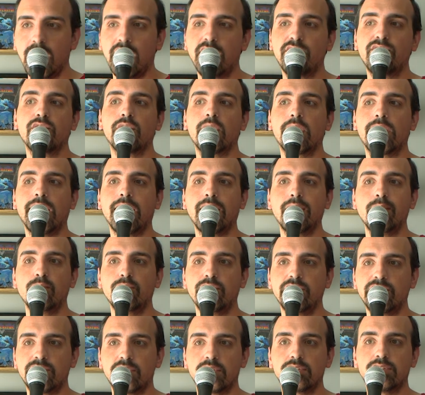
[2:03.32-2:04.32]
And for a game
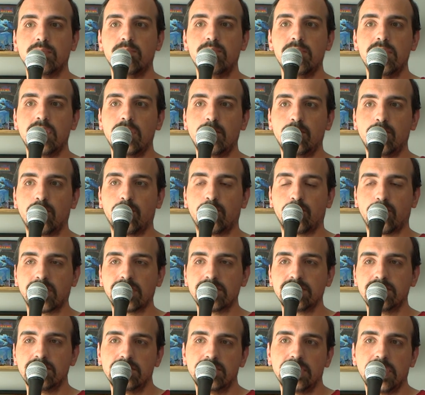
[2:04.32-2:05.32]
with such a minimal
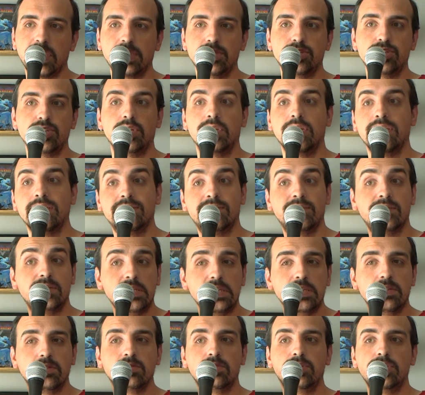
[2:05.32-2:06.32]
presentation, it's
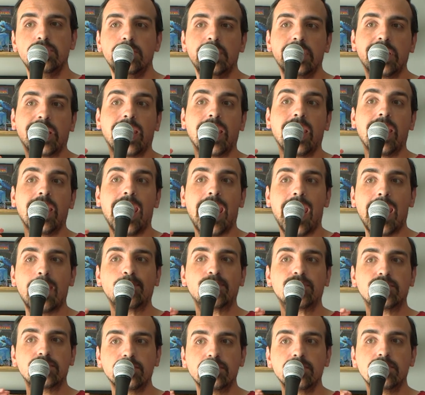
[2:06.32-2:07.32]
still doing
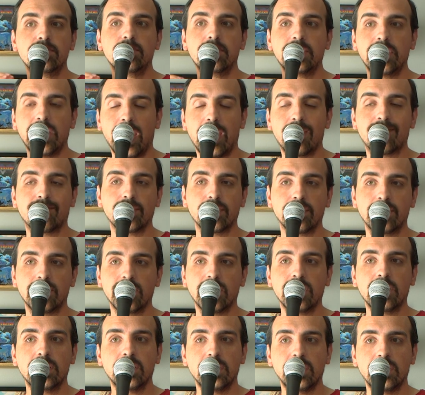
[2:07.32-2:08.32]
absolutely
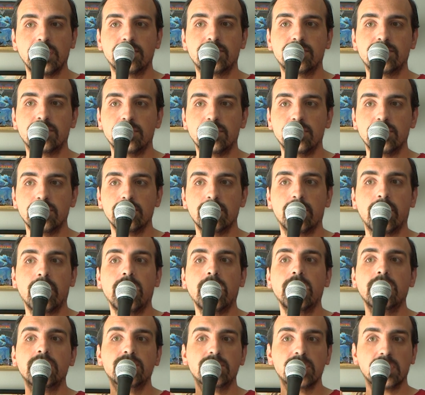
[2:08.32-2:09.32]
everything it needs to do
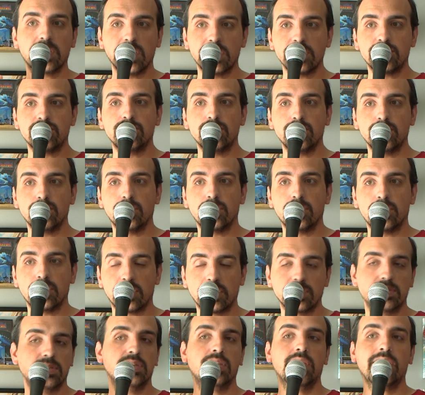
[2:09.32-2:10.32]
to get you
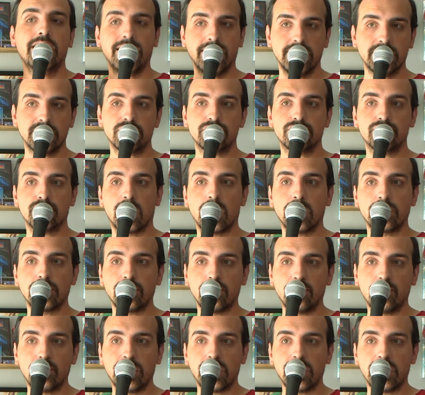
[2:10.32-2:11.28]
hooked and to draw you